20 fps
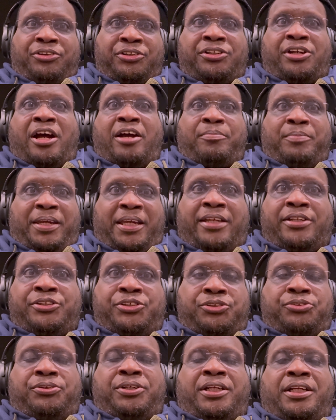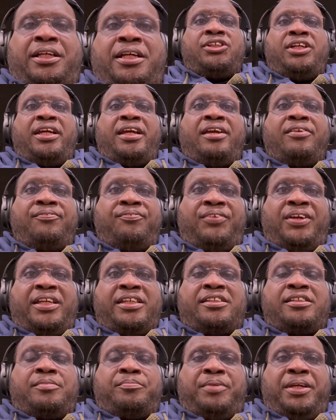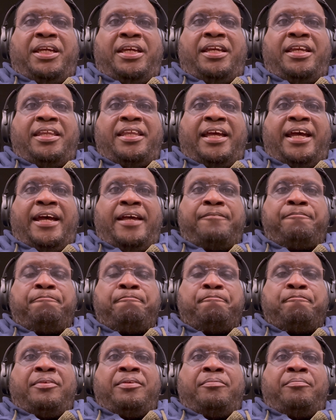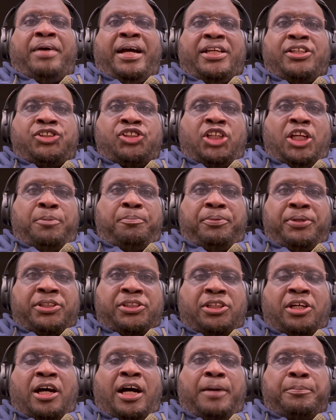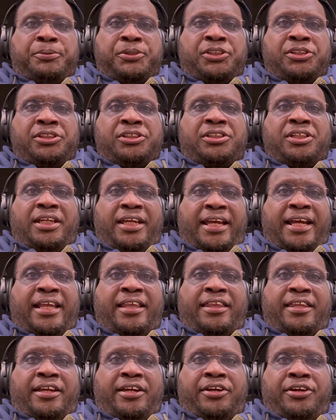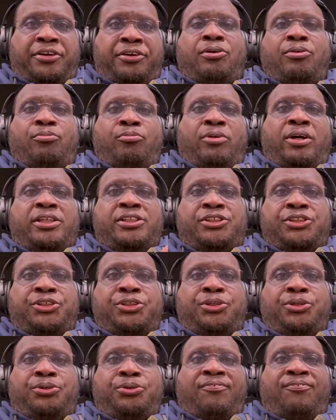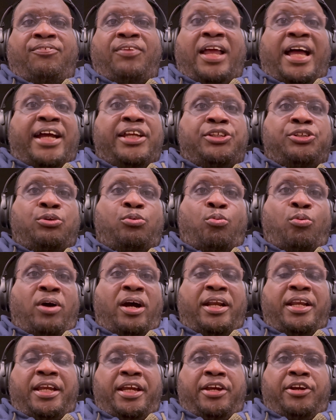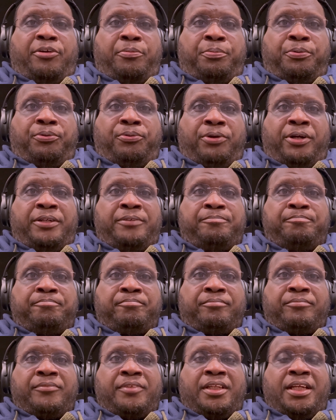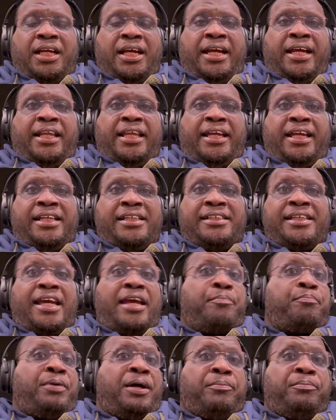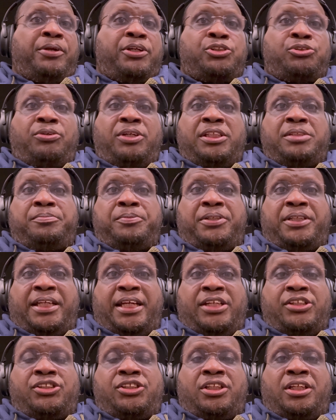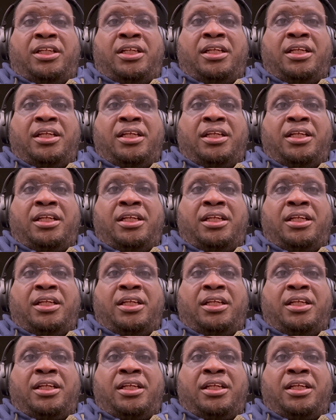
talk me into it. She convinced me that my cheapest option to get there was to fly to one airport and then take public transportation,